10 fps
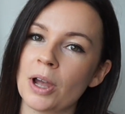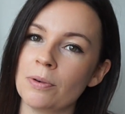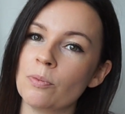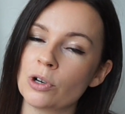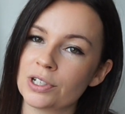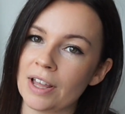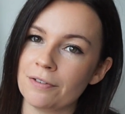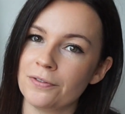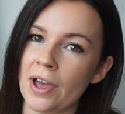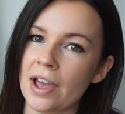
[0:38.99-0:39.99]
Go and watch that
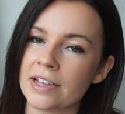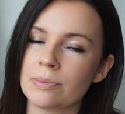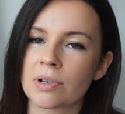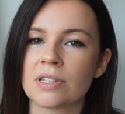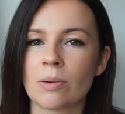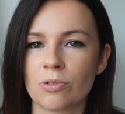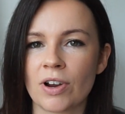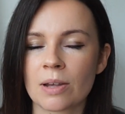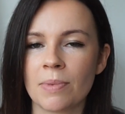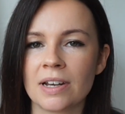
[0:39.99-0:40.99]
first because I would
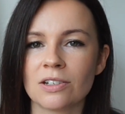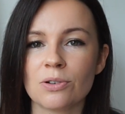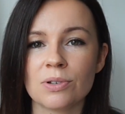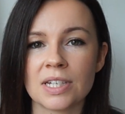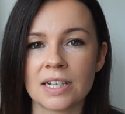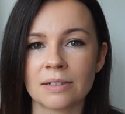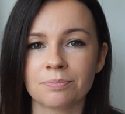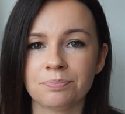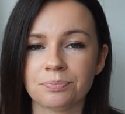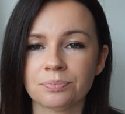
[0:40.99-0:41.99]
recommend using